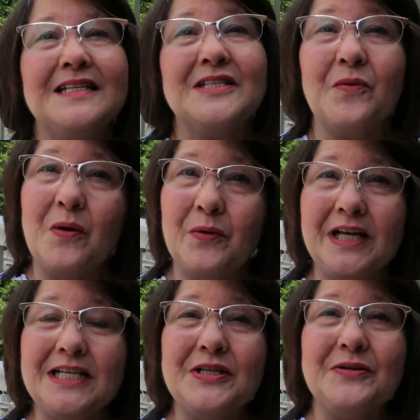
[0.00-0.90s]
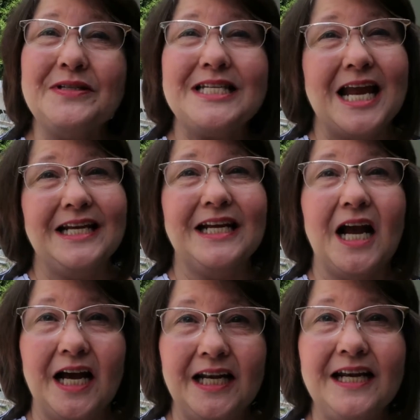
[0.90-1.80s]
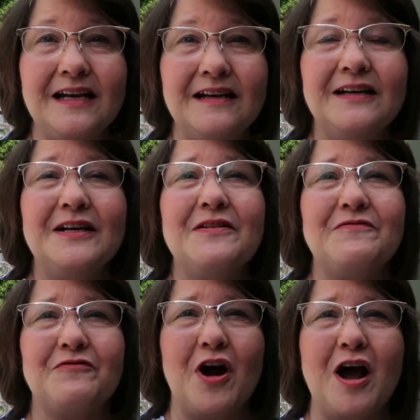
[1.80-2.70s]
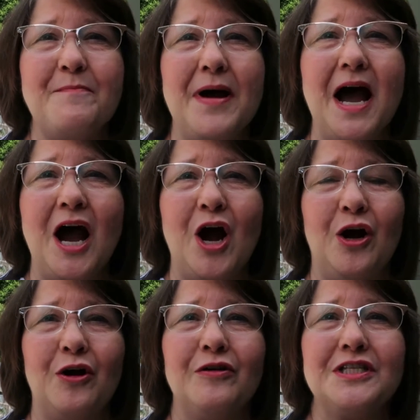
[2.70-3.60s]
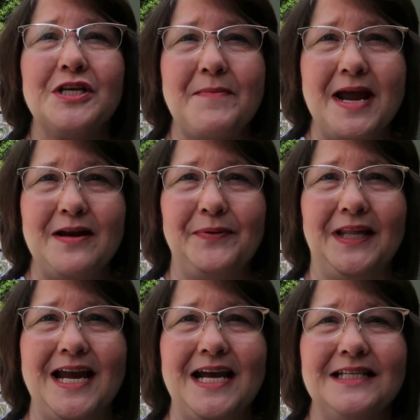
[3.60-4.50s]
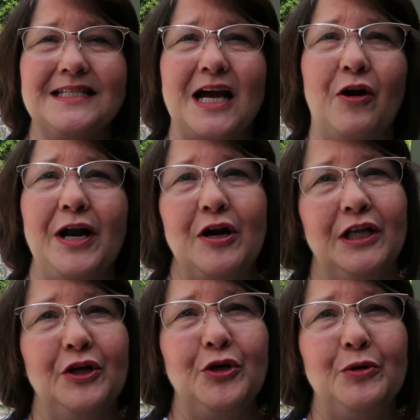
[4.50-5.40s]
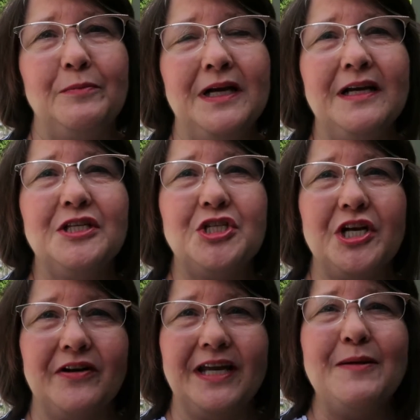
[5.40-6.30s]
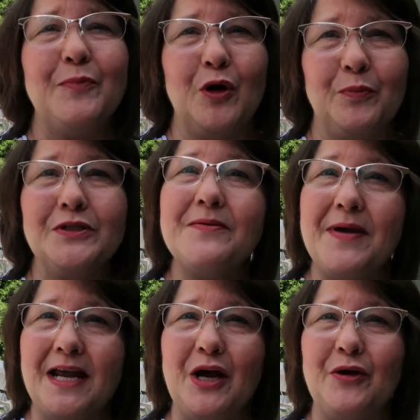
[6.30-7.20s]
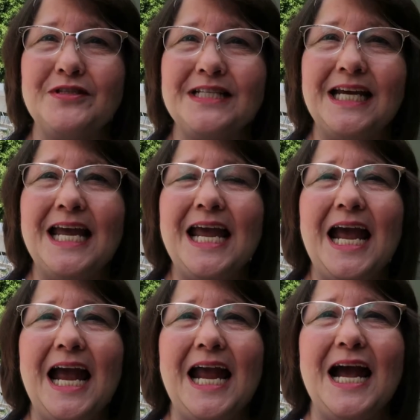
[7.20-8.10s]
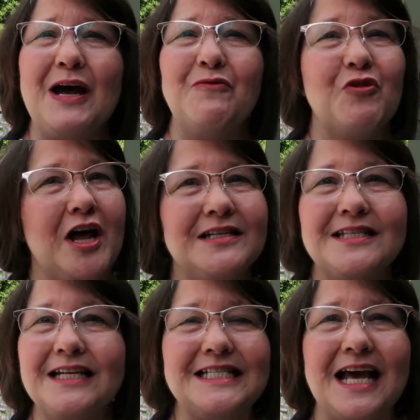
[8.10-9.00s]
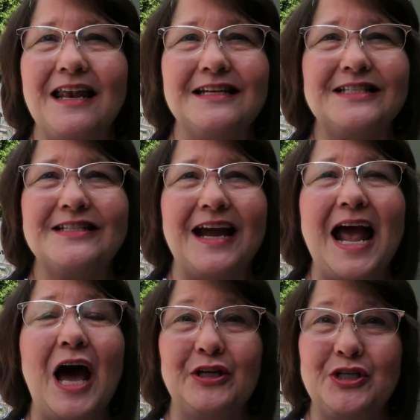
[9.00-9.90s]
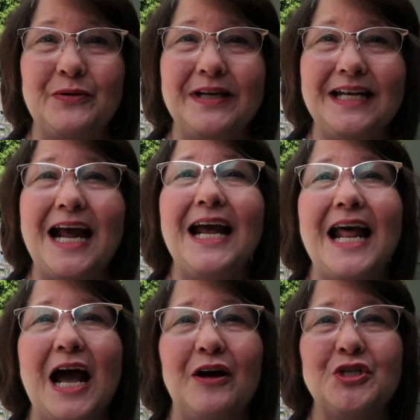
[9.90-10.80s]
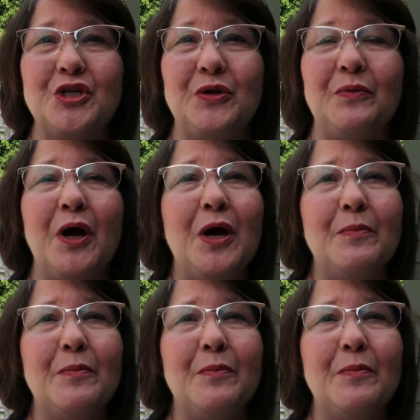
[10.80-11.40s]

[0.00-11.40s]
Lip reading: So what we're going to do is take a cutting from our tomato plants, our heirloom Cherokee purple tomatoes, and Ron is going to tell us how to do it and how to